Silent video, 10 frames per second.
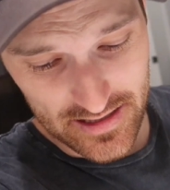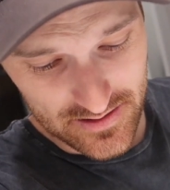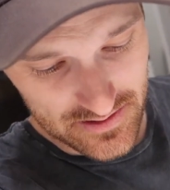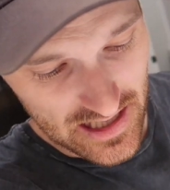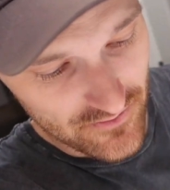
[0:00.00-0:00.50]
got
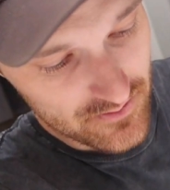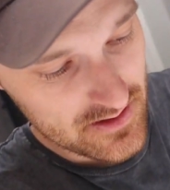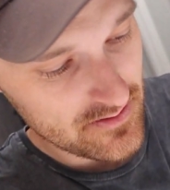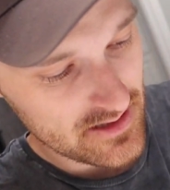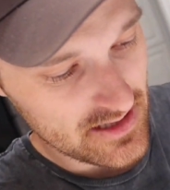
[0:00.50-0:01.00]
some diving
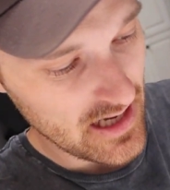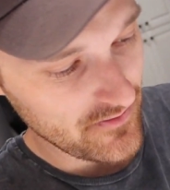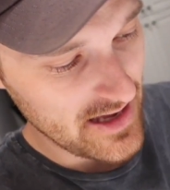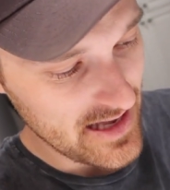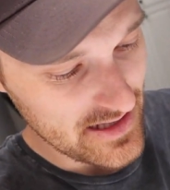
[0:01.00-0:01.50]

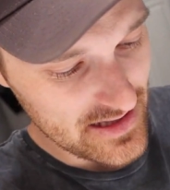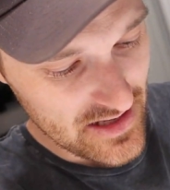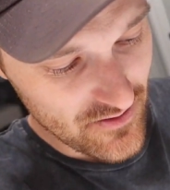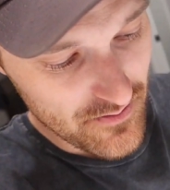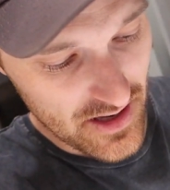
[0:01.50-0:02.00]
stuff, and the
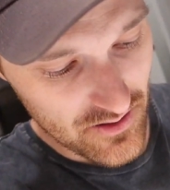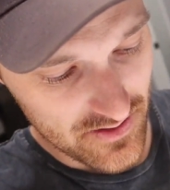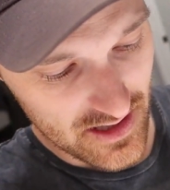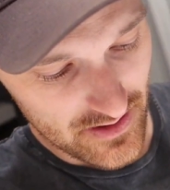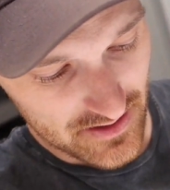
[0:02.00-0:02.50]
even better
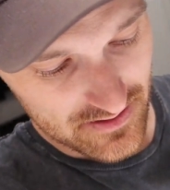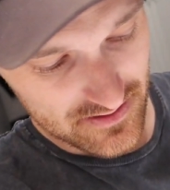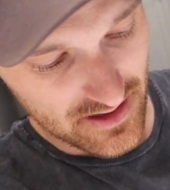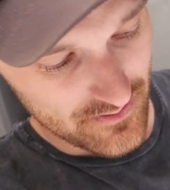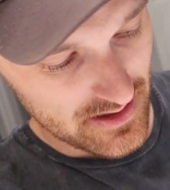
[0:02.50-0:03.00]
thing about
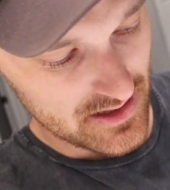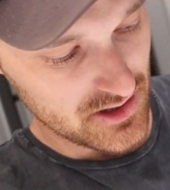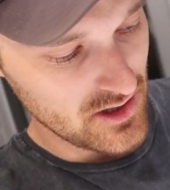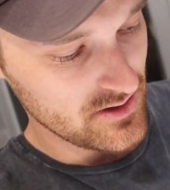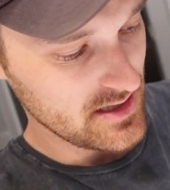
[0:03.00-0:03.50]
not being in the
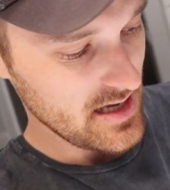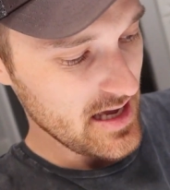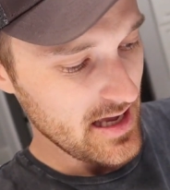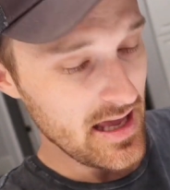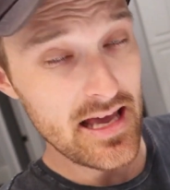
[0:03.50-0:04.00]
jacuzzi
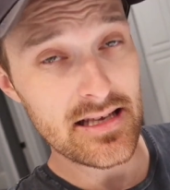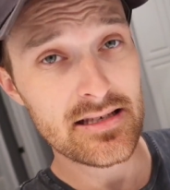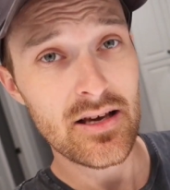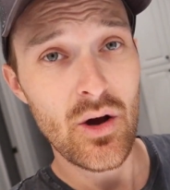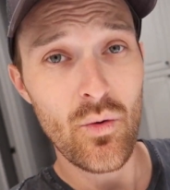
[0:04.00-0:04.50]
is
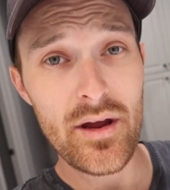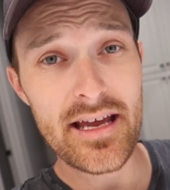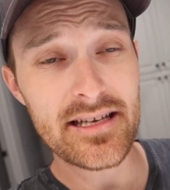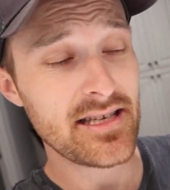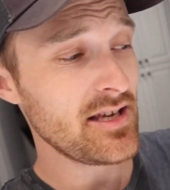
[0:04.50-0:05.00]
we
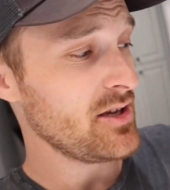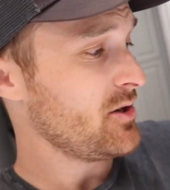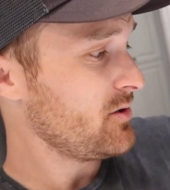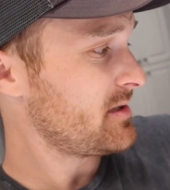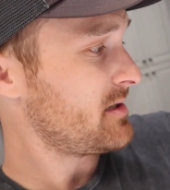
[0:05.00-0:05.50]
get to
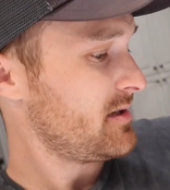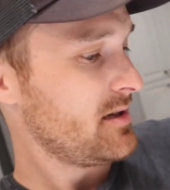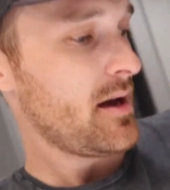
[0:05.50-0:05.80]
use,